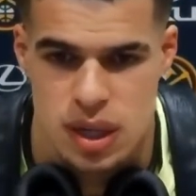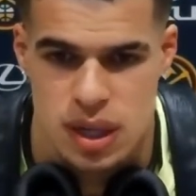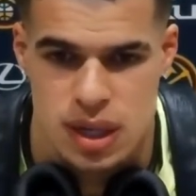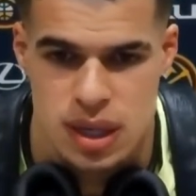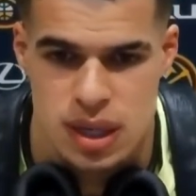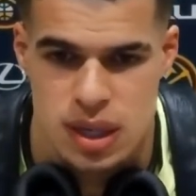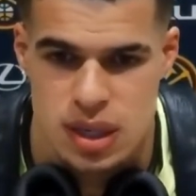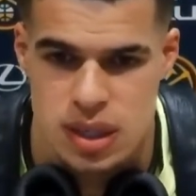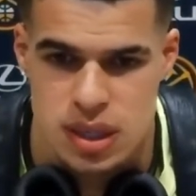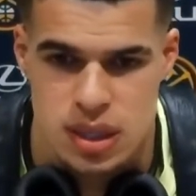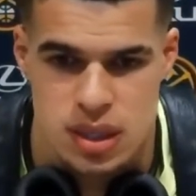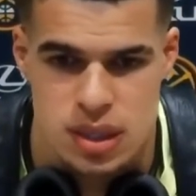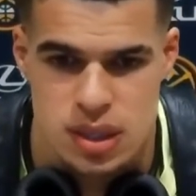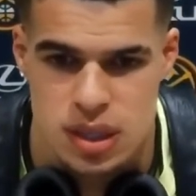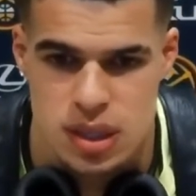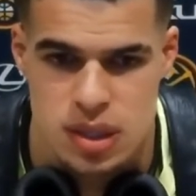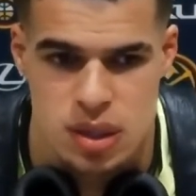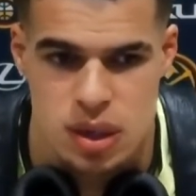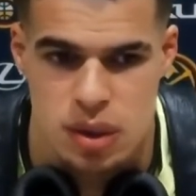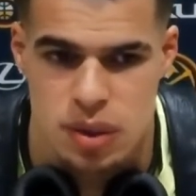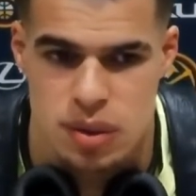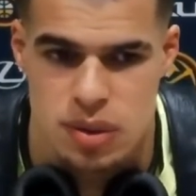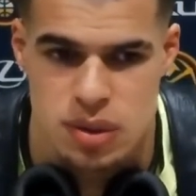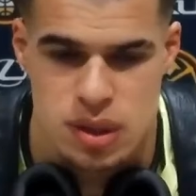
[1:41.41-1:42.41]
and he's
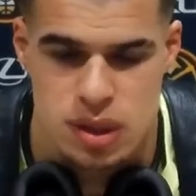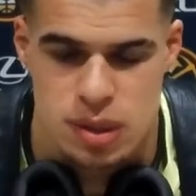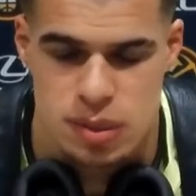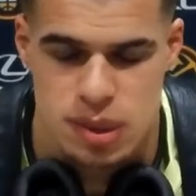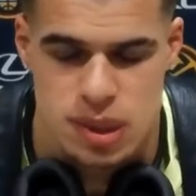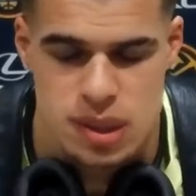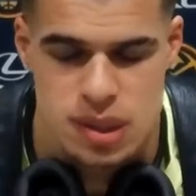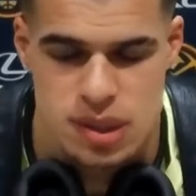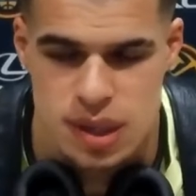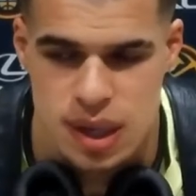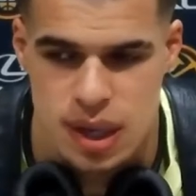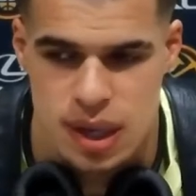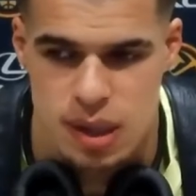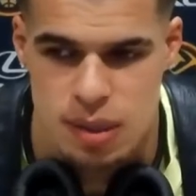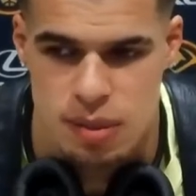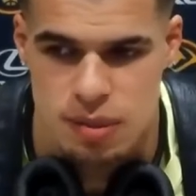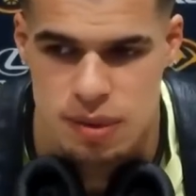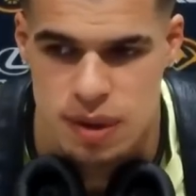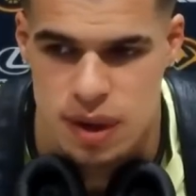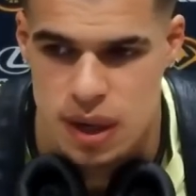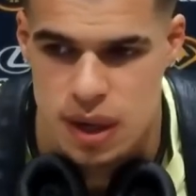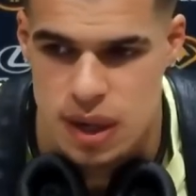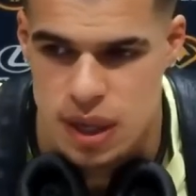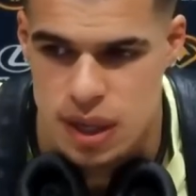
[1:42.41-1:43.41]
always going to be the same,
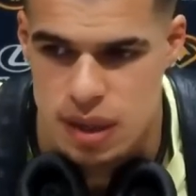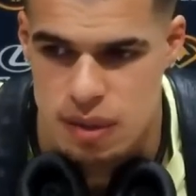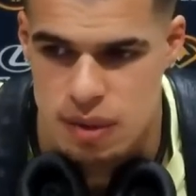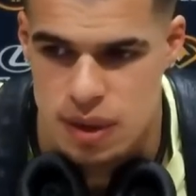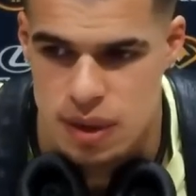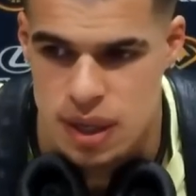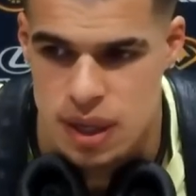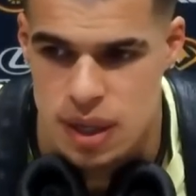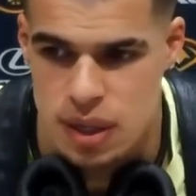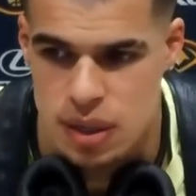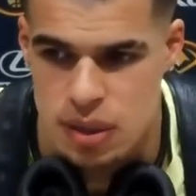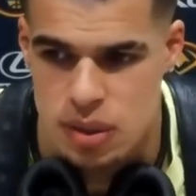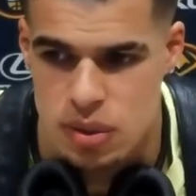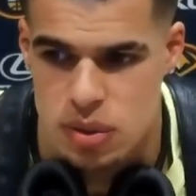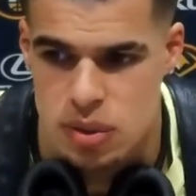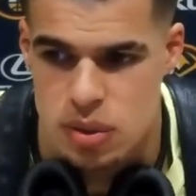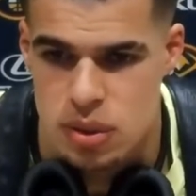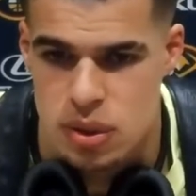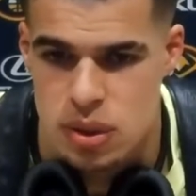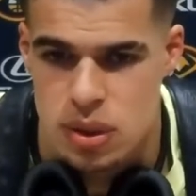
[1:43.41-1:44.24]
very even keeled.